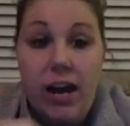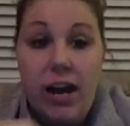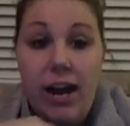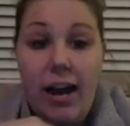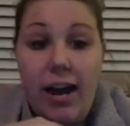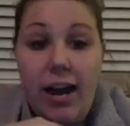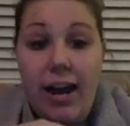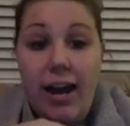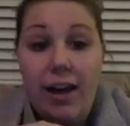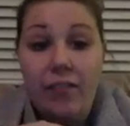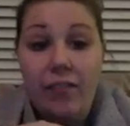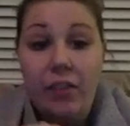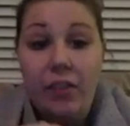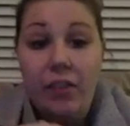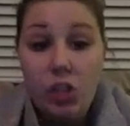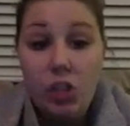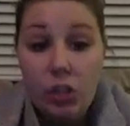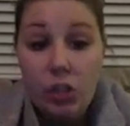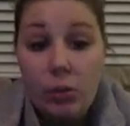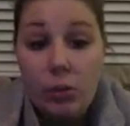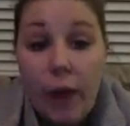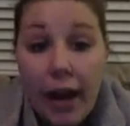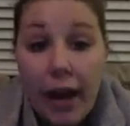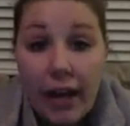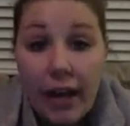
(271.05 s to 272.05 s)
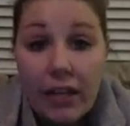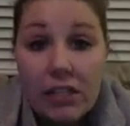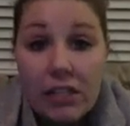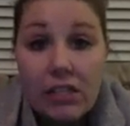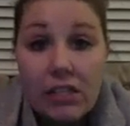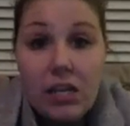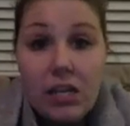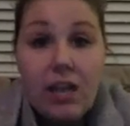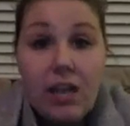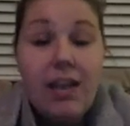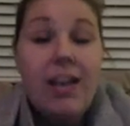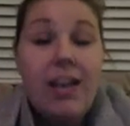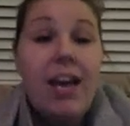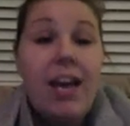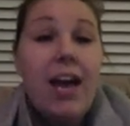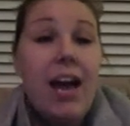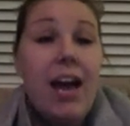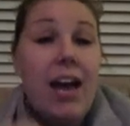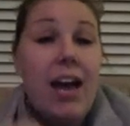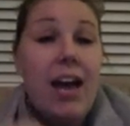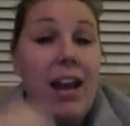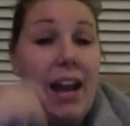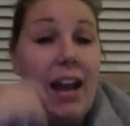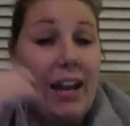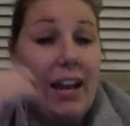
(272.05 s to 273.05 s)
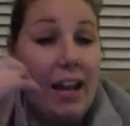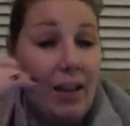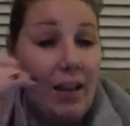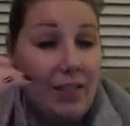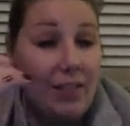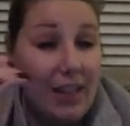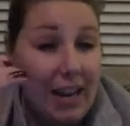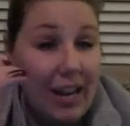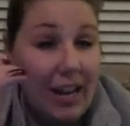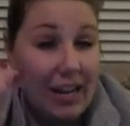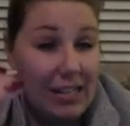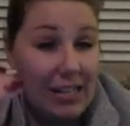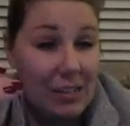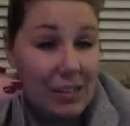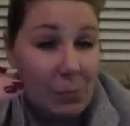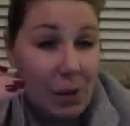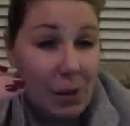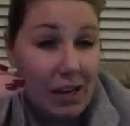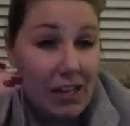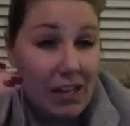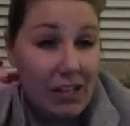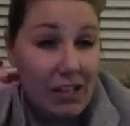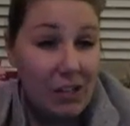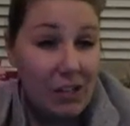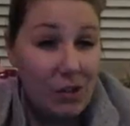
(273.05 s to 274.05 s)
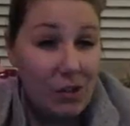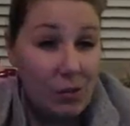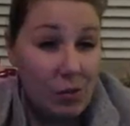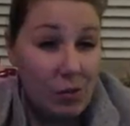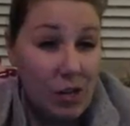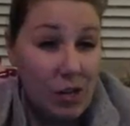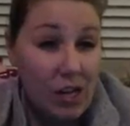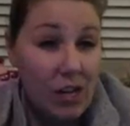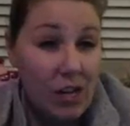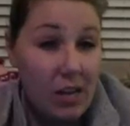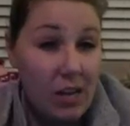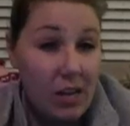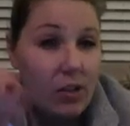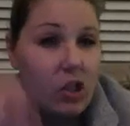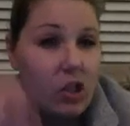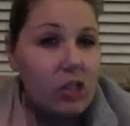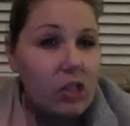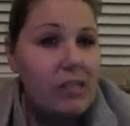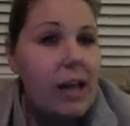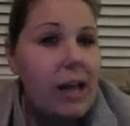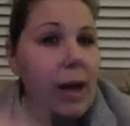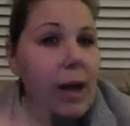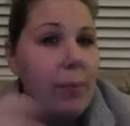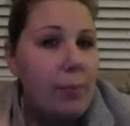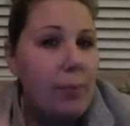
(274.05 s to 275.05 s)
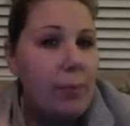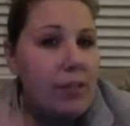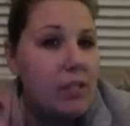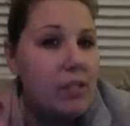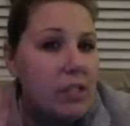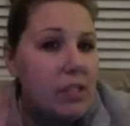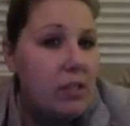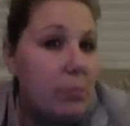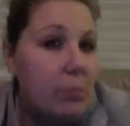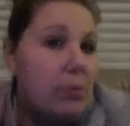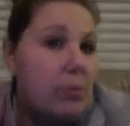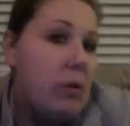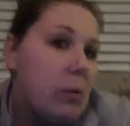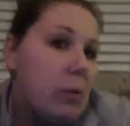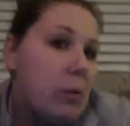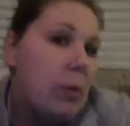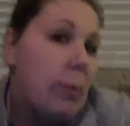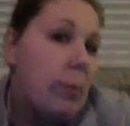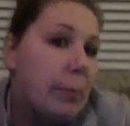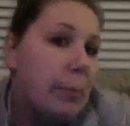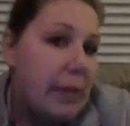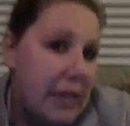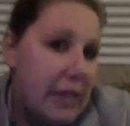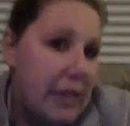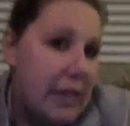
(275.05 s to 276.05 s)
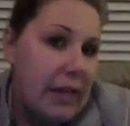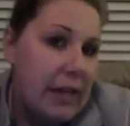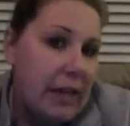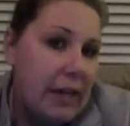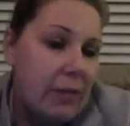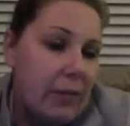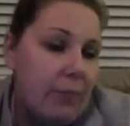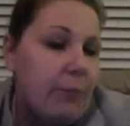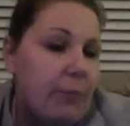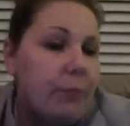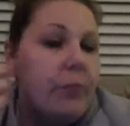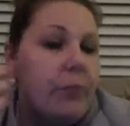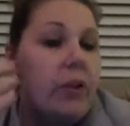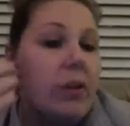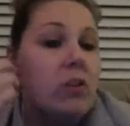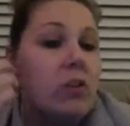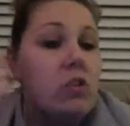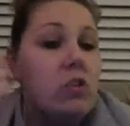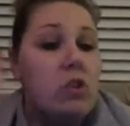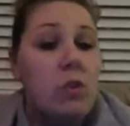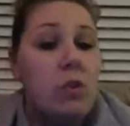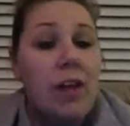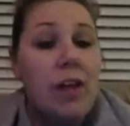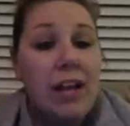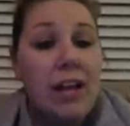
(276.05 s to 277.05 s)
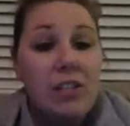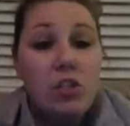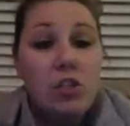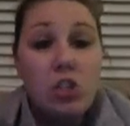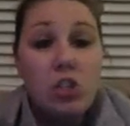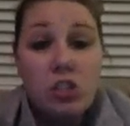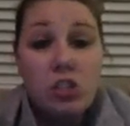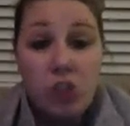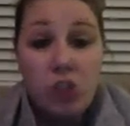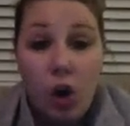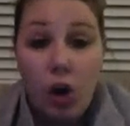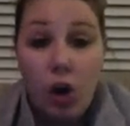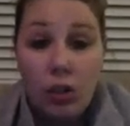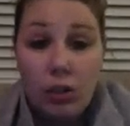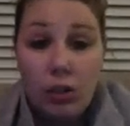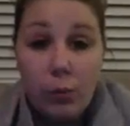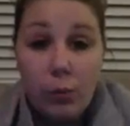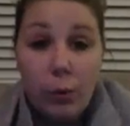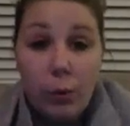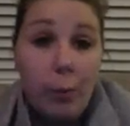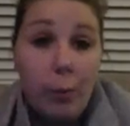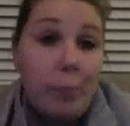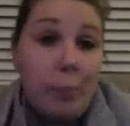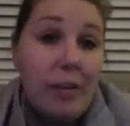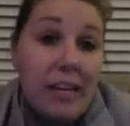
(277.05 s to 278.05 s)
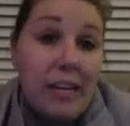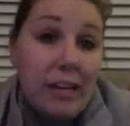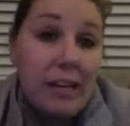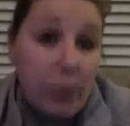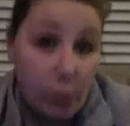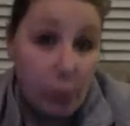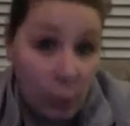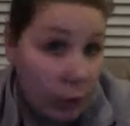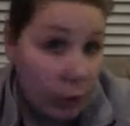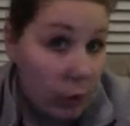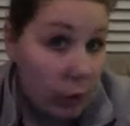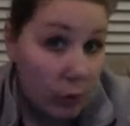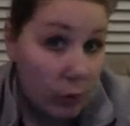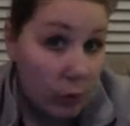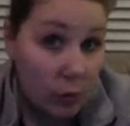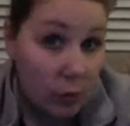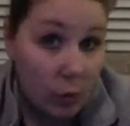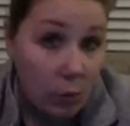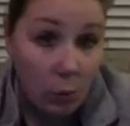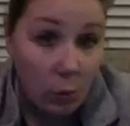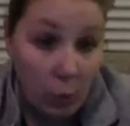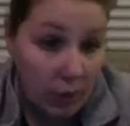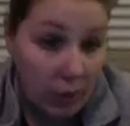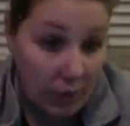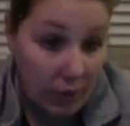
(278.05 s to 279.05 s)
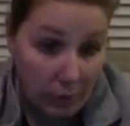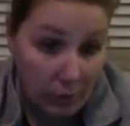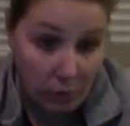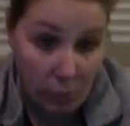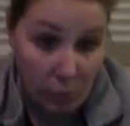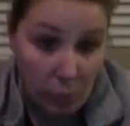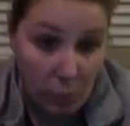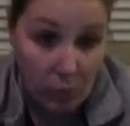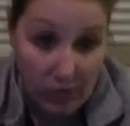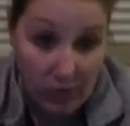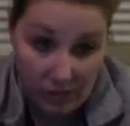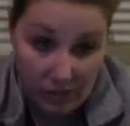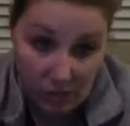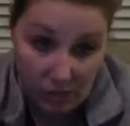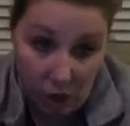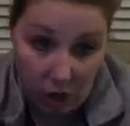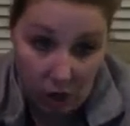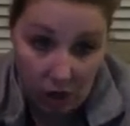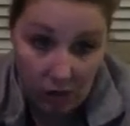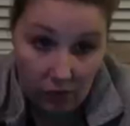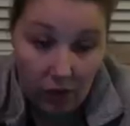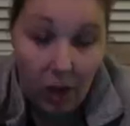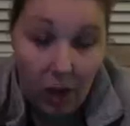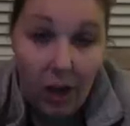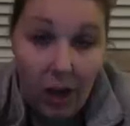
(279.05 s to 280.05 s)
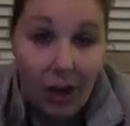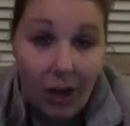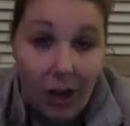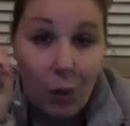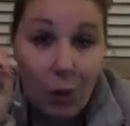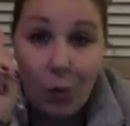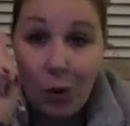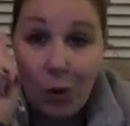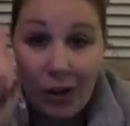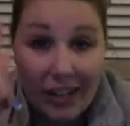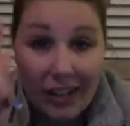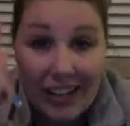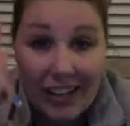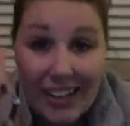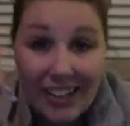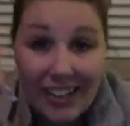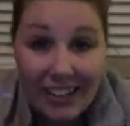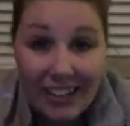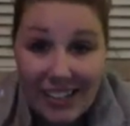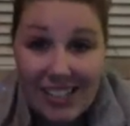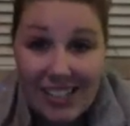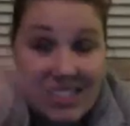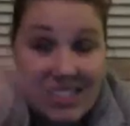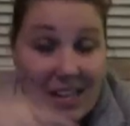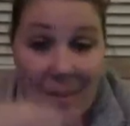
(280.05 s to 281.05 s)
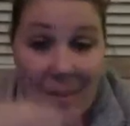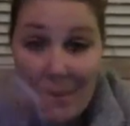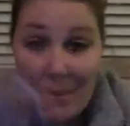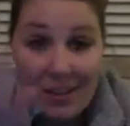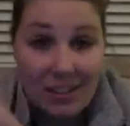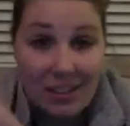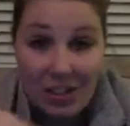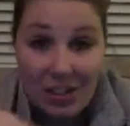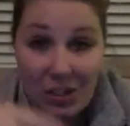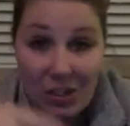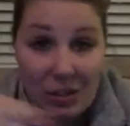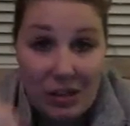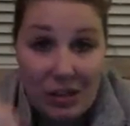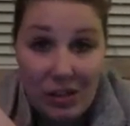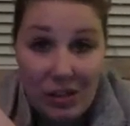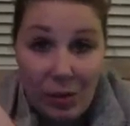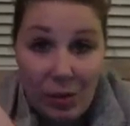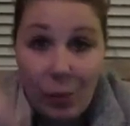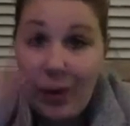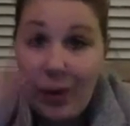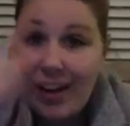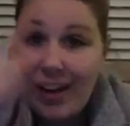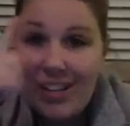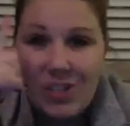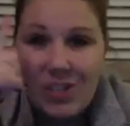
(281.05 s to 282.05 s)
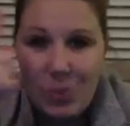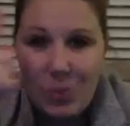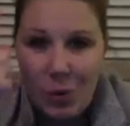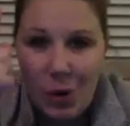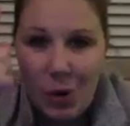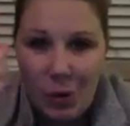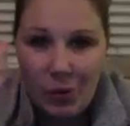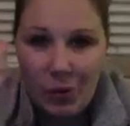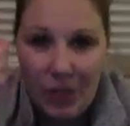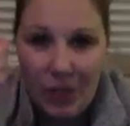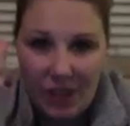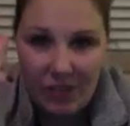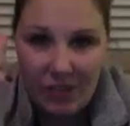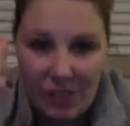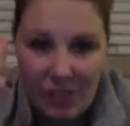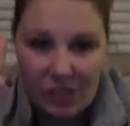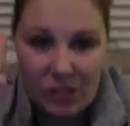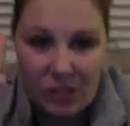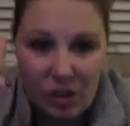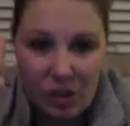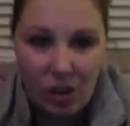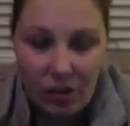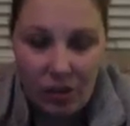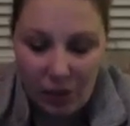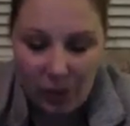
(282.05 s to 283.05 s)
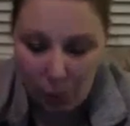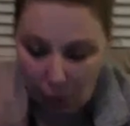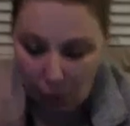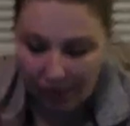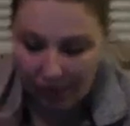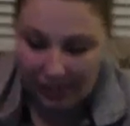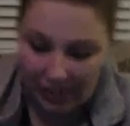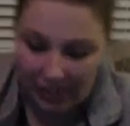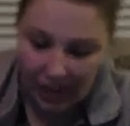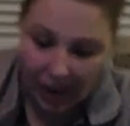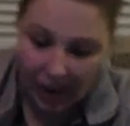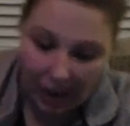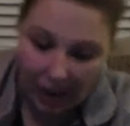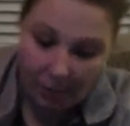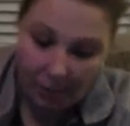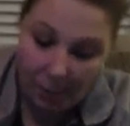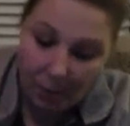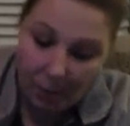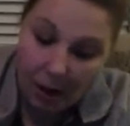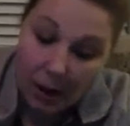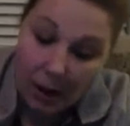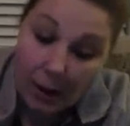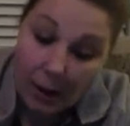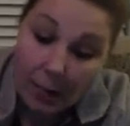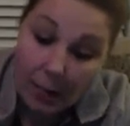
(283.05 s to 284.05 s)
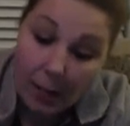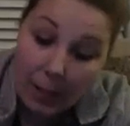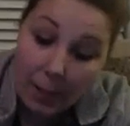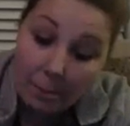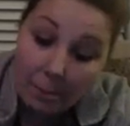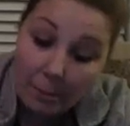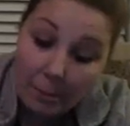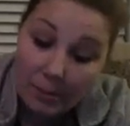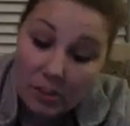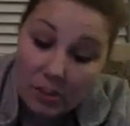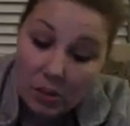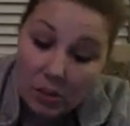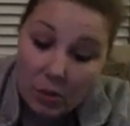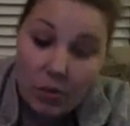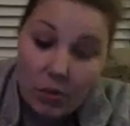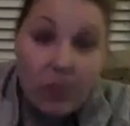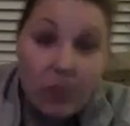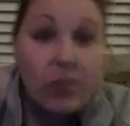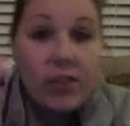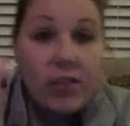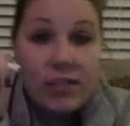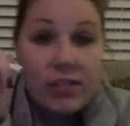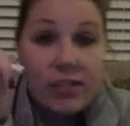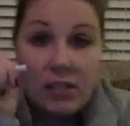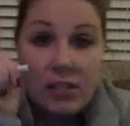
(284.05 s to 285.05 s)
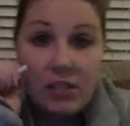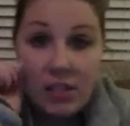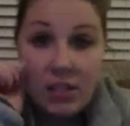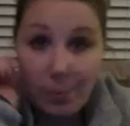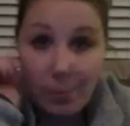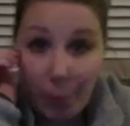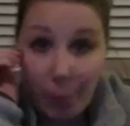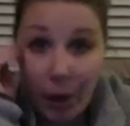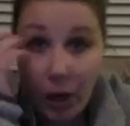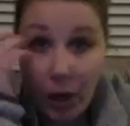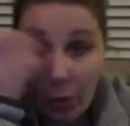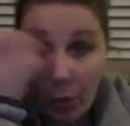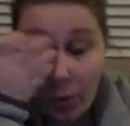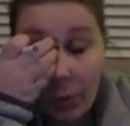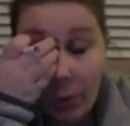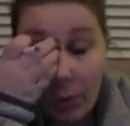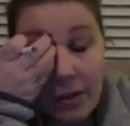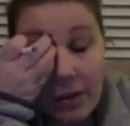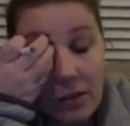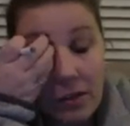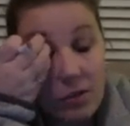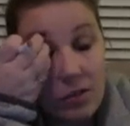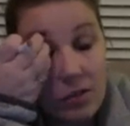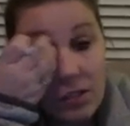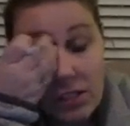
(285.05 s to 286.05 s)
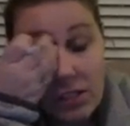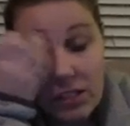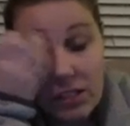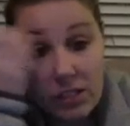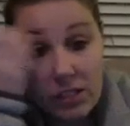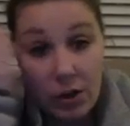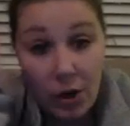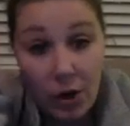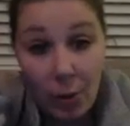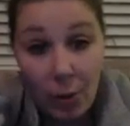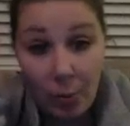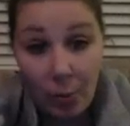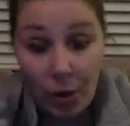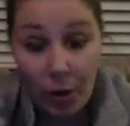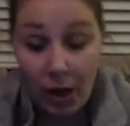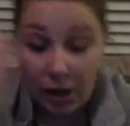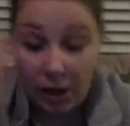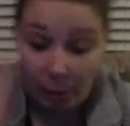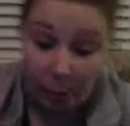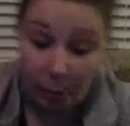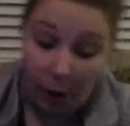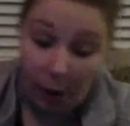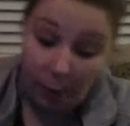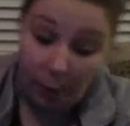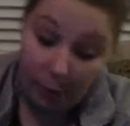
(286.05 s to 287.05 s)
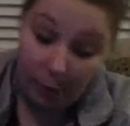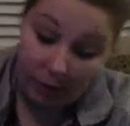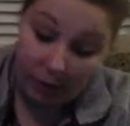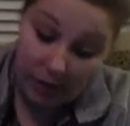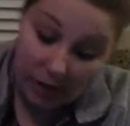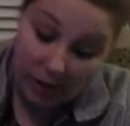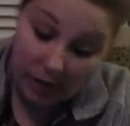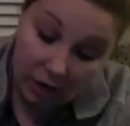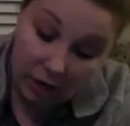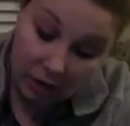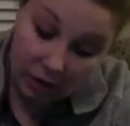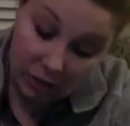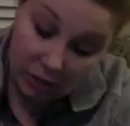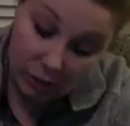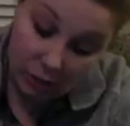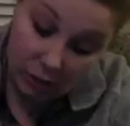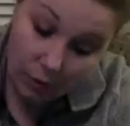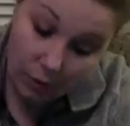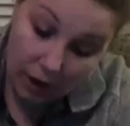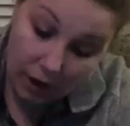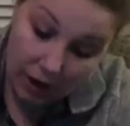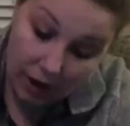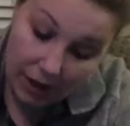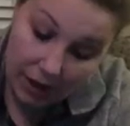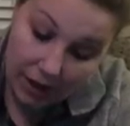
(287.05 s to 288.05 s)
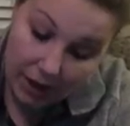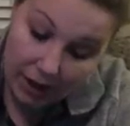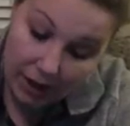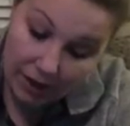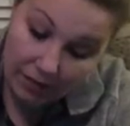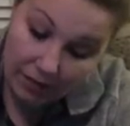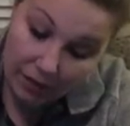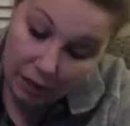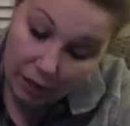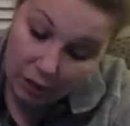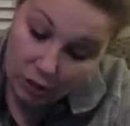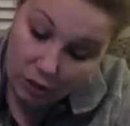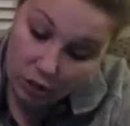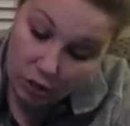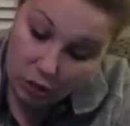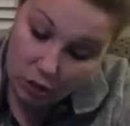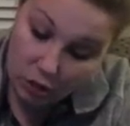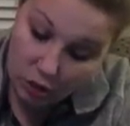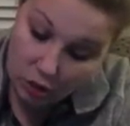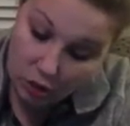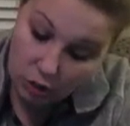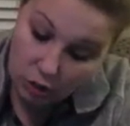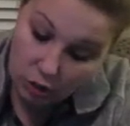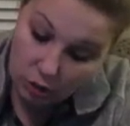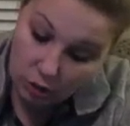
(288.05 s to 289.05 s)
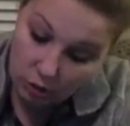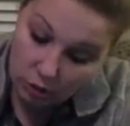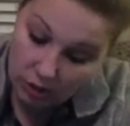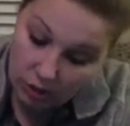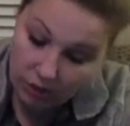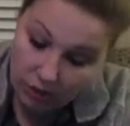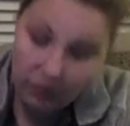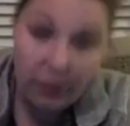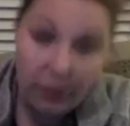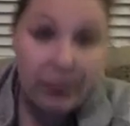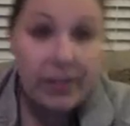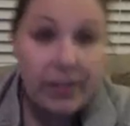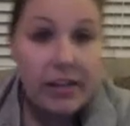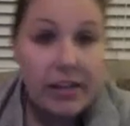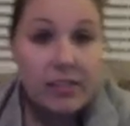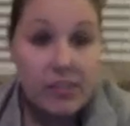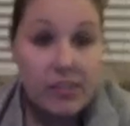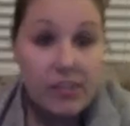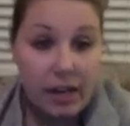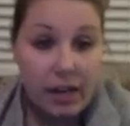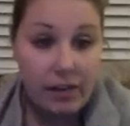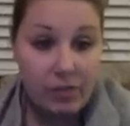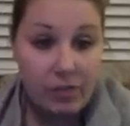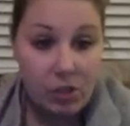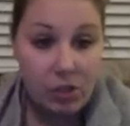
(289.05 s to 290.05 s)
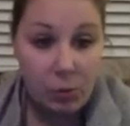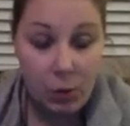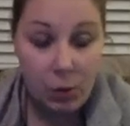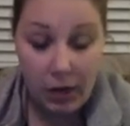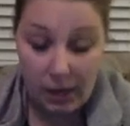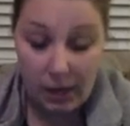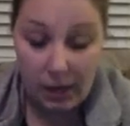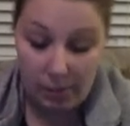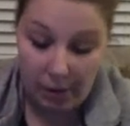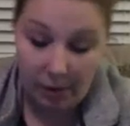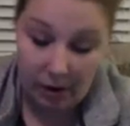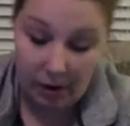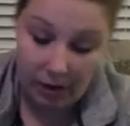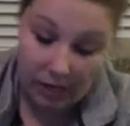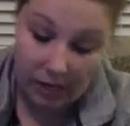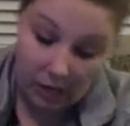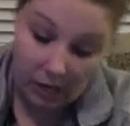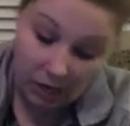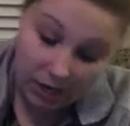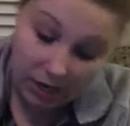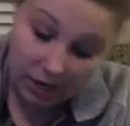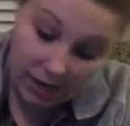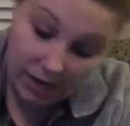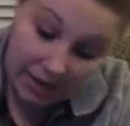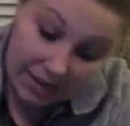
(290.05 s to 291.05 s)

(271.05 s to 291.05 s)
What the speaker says: I have a 2x and I have an x minus 3 that just happens to be repeated. So that's just called a repeated root when we solve. We're going to get the same answer either way, so we only have to solve it one time. But so this is the part where we use the 0 product property. So I have 2 different things I have to worry about here.